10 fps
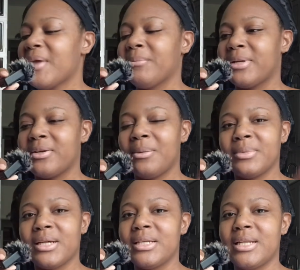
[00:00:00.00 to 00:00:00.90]
I'm
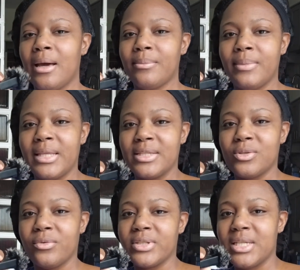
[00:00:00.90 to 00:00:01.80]
going to not make this
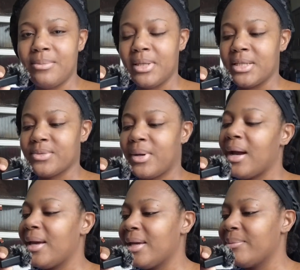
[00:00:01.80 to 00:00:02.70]
over 10 minutes. We're
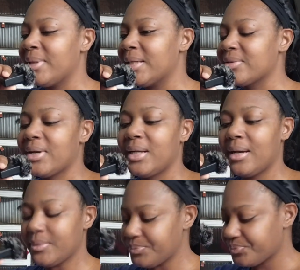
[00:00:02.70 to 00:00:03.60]
at 8 minutes right
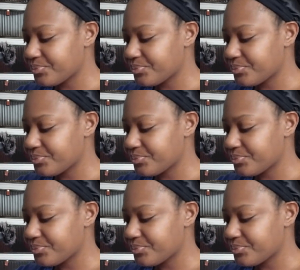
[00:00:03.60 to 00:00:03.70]
now.